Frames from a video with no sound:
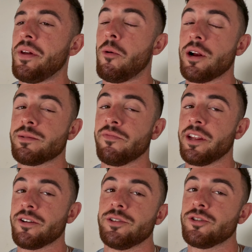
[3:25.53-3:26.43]
I watched some
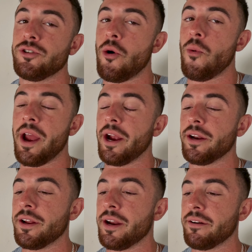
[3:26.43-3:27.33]
videos, there's no way I
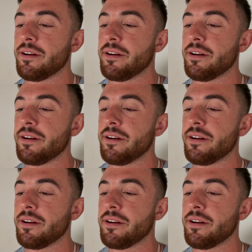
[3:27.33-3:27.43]
could have done it.